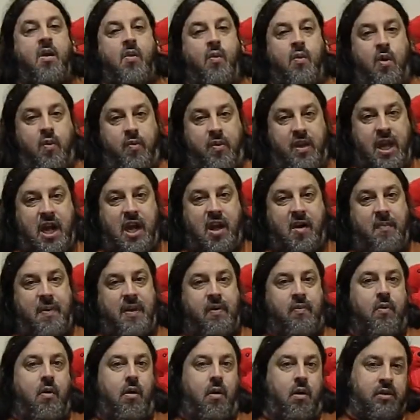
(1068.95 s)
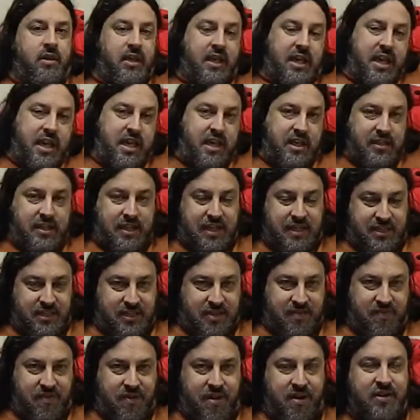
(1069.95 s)
will now be rolled into
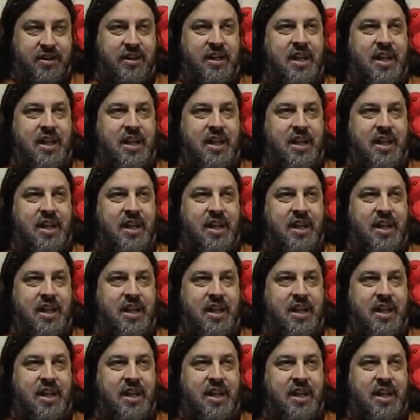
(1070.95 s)
InstaVlogs.